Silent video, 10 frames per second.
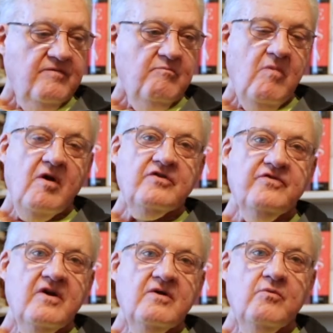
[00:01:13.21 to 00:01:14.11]

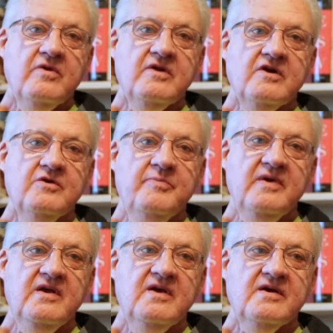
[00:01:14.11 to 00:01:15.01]
marks on it where there could
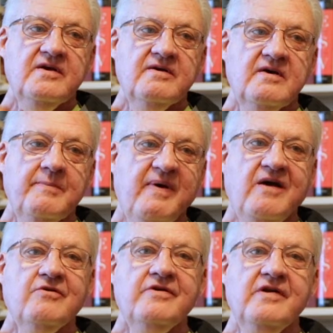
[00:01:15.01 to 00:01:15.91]
be a
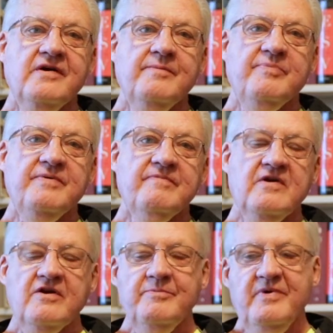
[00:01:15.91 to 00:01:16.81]
powder dump,
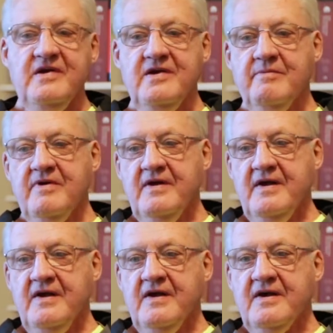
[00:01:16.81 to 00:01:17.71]
there could be
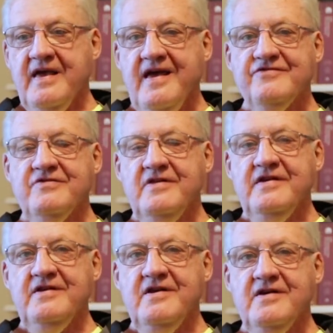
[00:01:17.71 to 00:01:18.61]
a
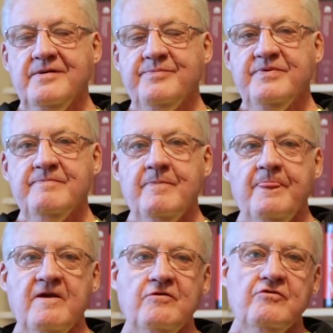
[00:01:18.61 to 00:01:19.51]
gasoline dump,
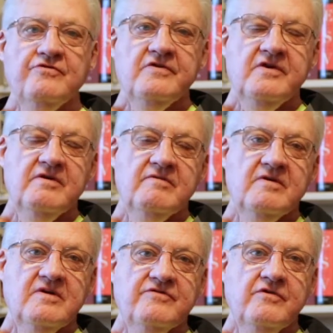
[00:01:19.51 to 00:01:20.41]
usually
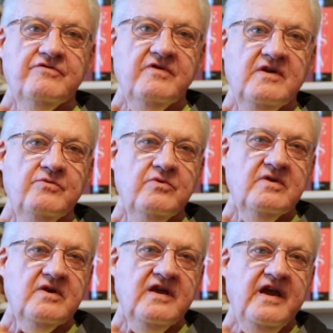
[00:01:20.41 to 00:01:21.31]
associated
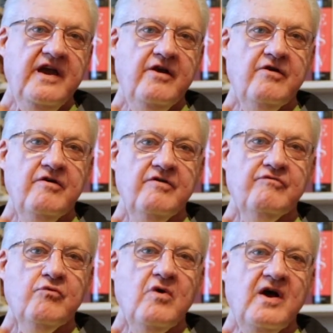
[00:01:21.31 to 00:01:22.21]
with a cairn
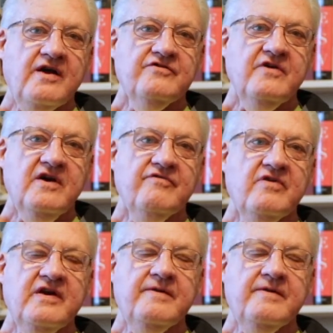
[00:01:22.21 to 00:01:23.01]
of rocks covering